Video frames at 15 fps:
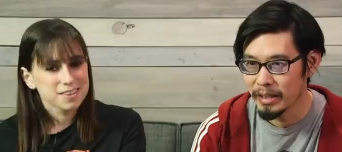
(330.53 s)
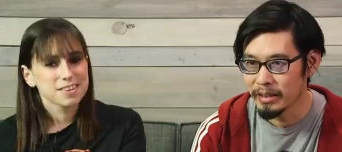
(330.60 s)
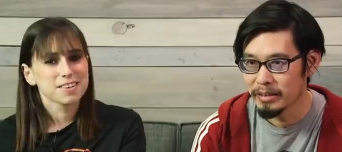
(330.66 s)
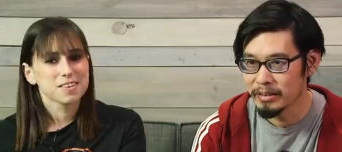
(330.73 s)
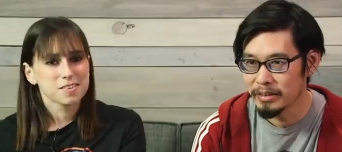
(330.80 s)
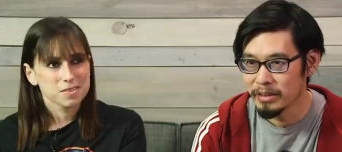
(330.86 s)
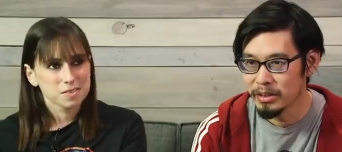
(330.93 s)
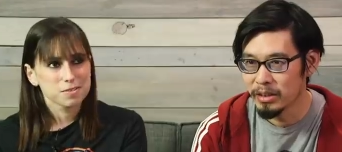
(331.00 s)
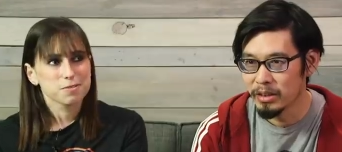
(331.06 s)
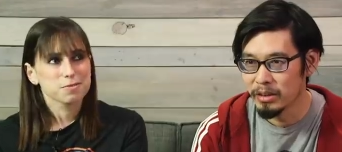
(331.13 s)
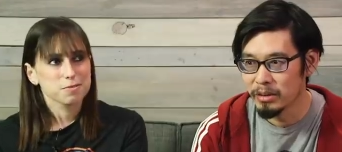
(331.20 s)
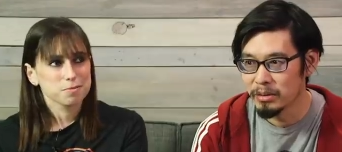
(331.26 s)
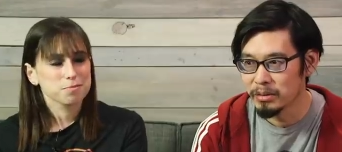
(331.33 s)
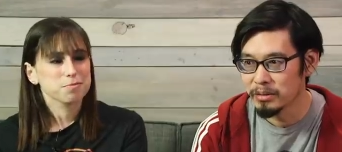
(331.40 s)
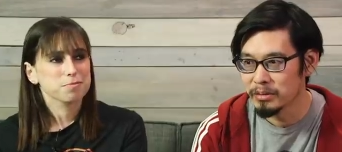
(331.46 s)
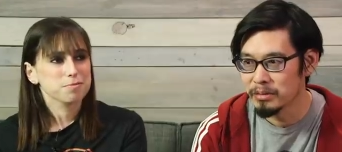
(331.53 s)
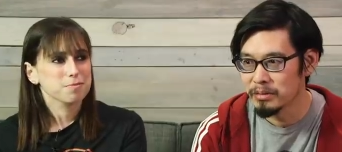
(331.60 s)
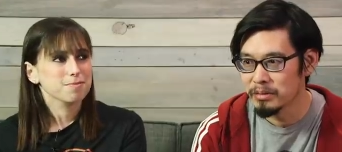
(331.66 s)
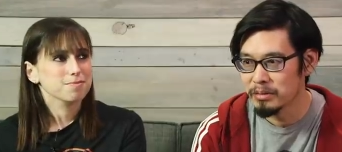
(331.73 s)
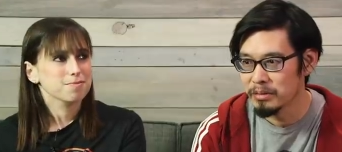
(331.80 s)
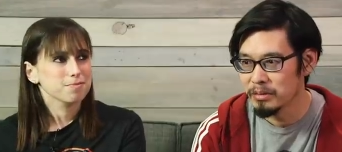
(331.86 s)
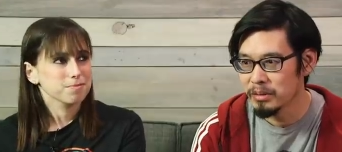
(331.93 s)
Speaker 1: and, you
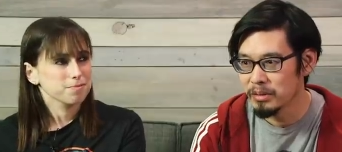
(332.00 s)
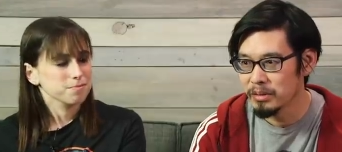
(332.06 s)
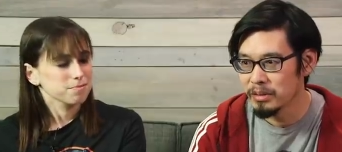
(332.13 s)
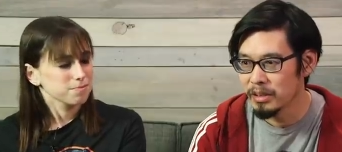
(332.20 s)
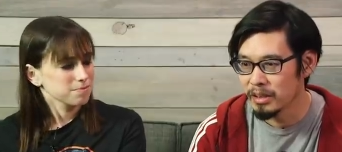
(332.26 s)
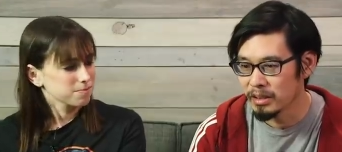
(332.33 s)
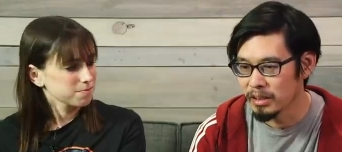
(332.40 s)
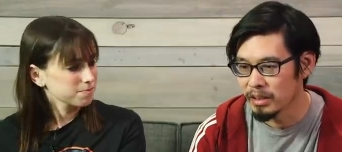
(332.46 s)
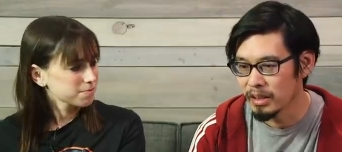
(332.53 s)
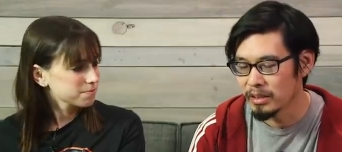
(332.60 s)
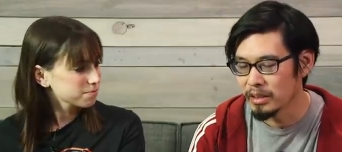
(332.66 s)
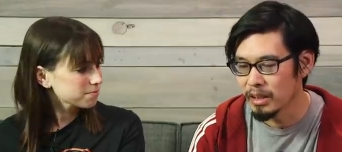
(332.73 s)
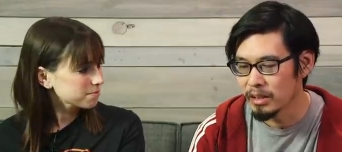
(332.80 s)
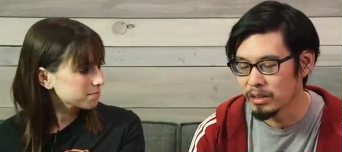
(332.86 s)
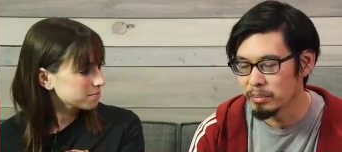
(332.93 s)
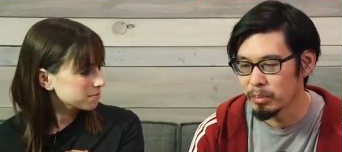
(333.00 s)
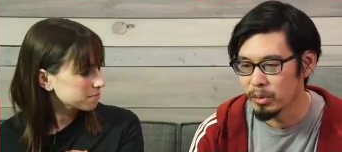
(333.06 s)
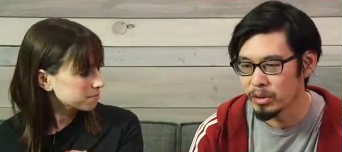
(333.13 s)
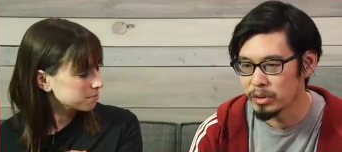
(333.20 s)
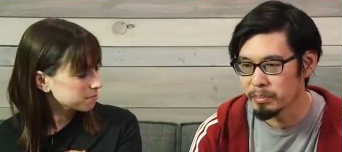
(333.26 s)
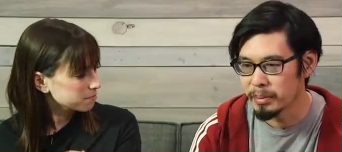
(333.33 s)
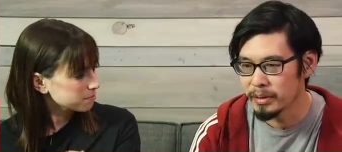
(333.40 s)
know, not, not a ton of
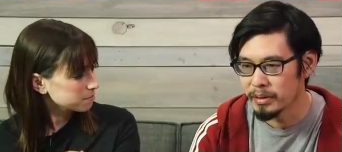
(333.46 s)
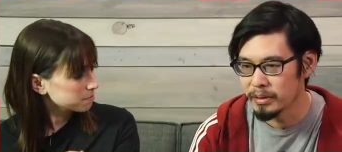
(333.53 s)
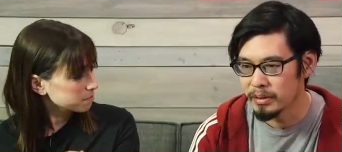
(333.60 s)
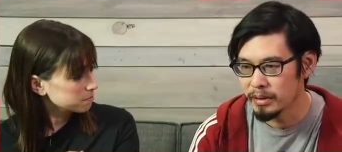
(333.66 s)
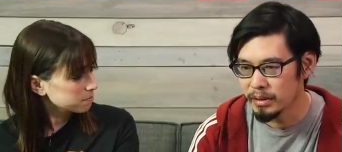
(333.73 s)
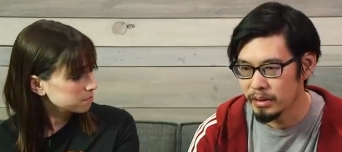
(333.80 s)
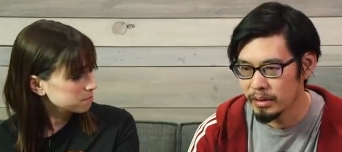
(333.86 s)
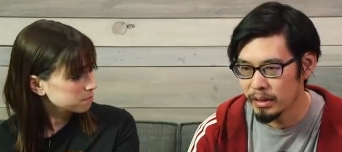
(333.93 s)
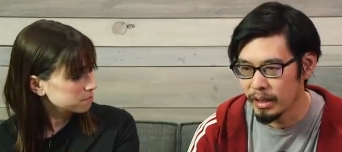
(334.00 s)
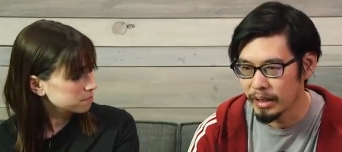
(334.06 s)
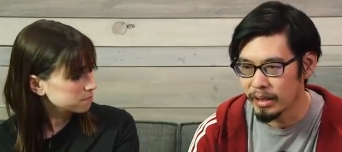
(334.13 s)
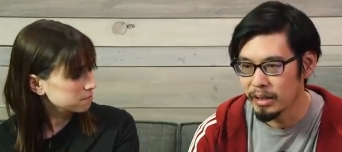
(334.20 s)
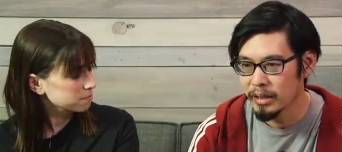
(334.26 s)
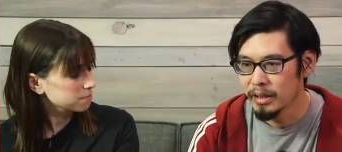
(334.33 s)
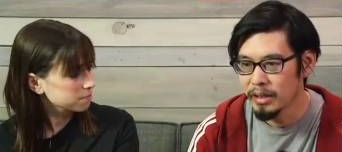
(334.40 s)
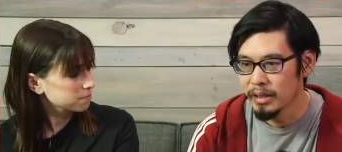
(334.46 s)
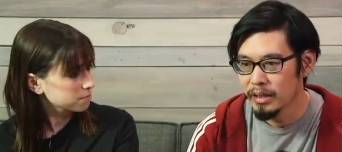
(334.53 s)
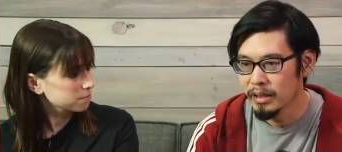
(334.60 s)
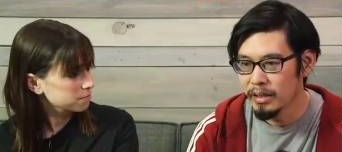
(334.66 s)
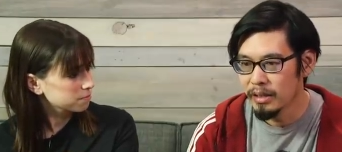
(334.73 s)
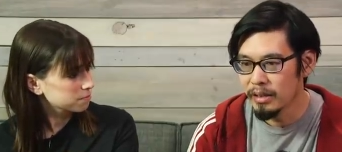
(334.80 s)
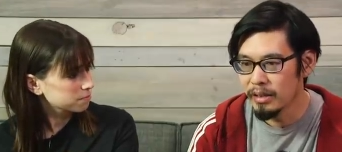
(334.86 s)
spoilers, but like,
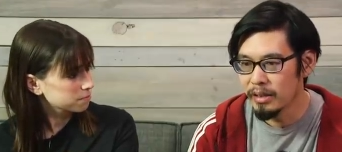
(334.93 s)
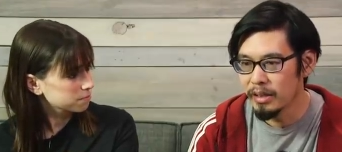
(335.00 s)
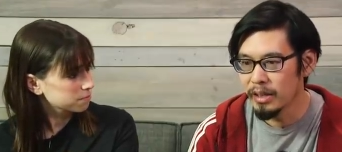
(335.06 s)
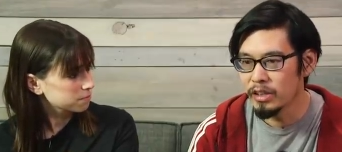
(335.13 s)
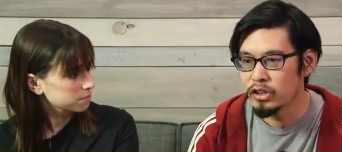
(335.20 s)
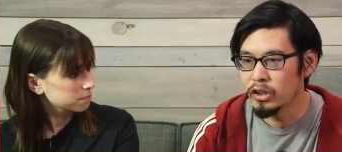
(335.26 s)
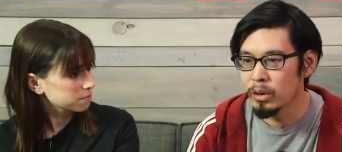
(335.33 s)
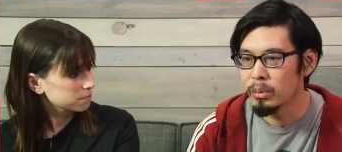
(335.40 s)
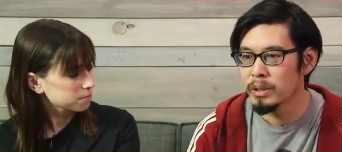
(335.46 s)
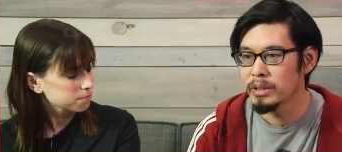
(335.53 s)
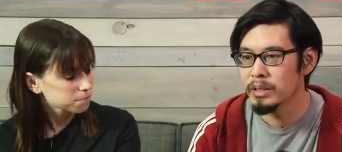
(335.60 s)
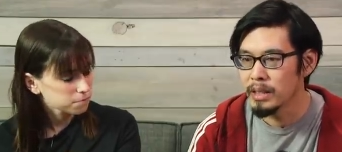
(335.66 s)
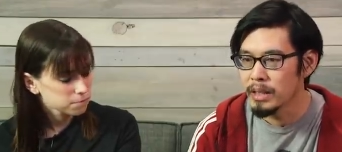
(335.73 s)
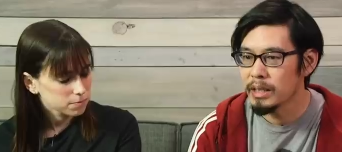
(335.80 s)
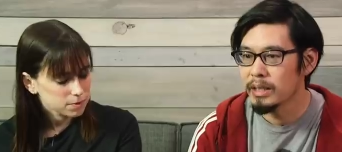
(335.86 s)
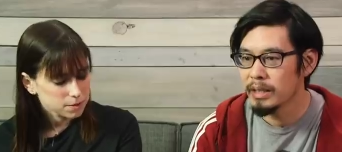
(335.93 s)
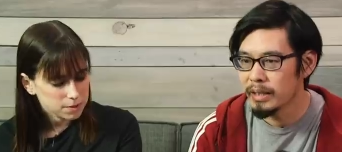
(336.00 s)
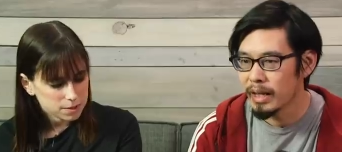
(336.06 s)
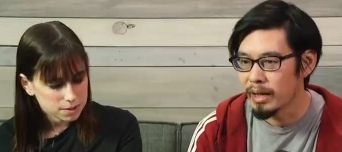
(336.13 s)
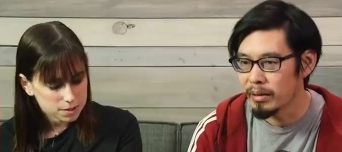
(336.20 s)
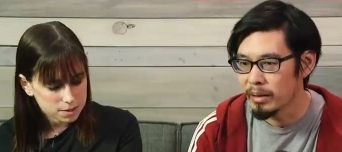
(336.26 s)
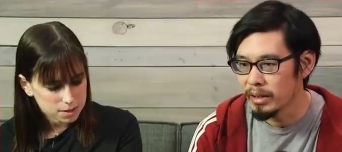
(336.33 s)
they show a scene in
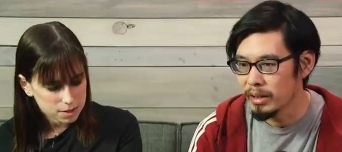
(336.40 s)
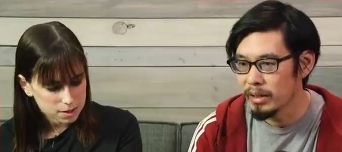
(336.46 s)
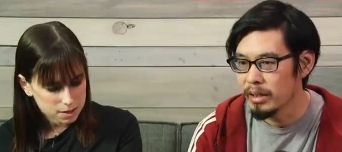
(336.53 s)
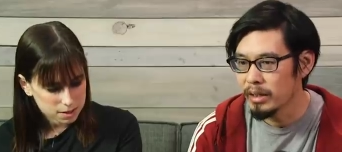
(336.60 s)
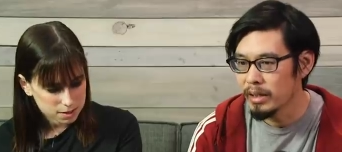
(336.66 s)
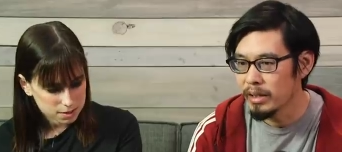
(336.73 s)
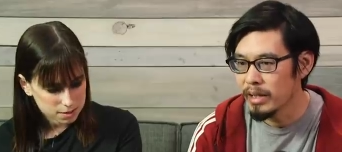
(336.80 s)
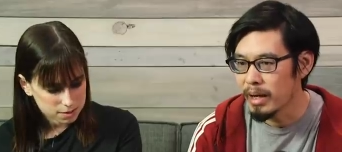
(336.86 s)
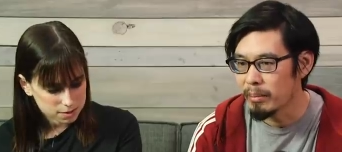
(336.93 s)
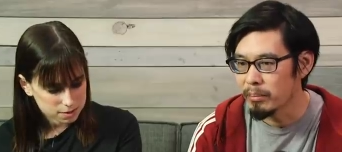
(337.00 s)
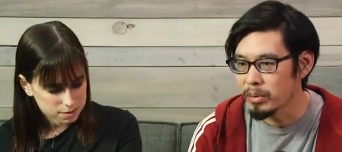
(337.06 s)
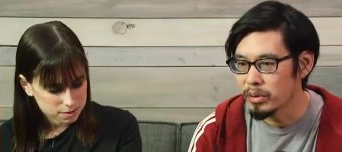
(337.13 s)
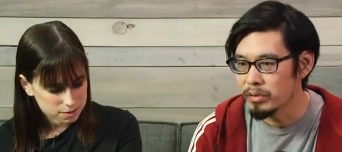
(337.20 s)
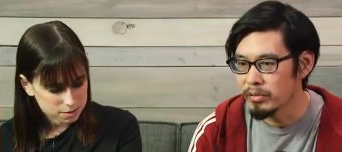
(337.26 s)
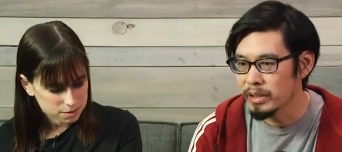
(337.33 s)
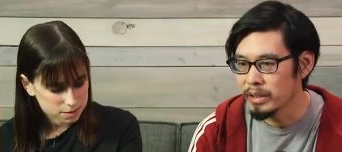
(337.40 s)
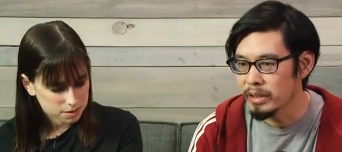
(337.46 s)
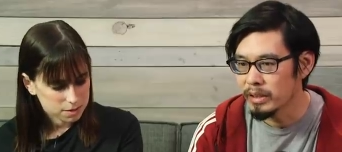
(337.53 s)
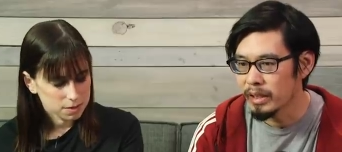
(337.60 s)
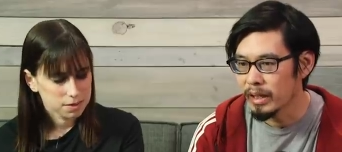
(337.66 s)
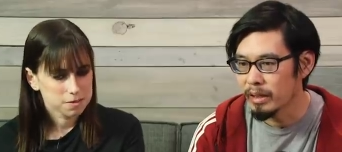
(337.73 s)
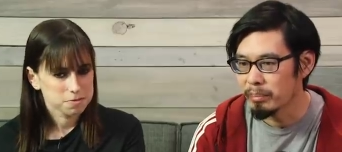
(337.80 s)
that in that movie
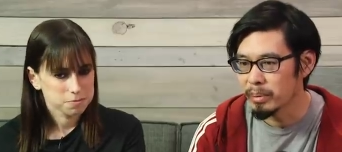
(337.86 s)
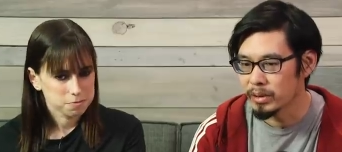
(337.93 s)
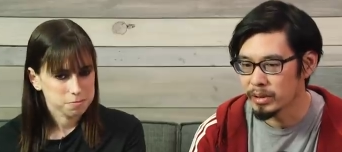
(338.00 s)
that